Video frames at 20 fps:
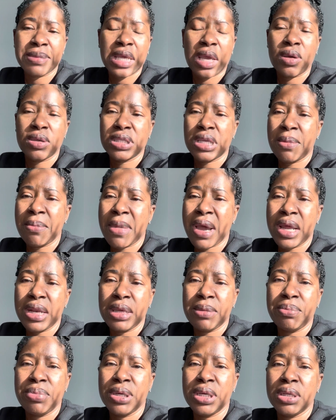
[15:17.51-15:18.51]
Like
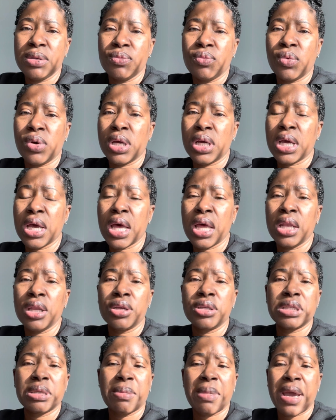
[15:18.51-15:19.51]
somebody put one
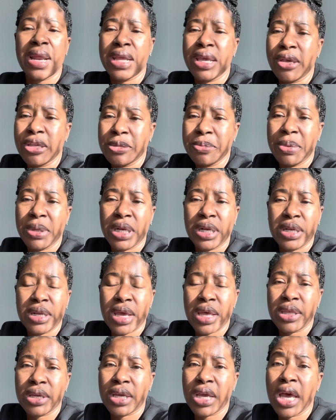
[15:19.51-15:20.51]
color, somebody else put
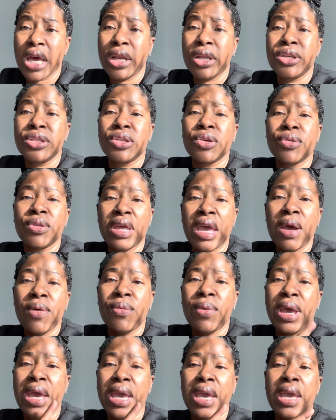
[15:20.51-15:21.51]
another color. So that
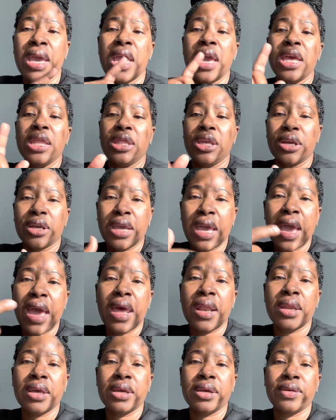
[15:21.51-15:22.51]
way they're
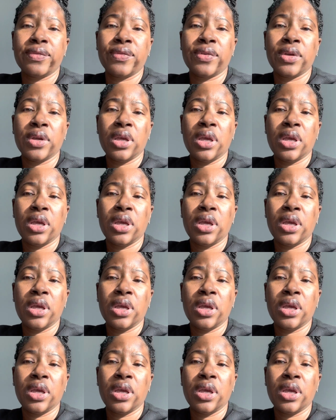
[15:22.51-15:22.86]
kind of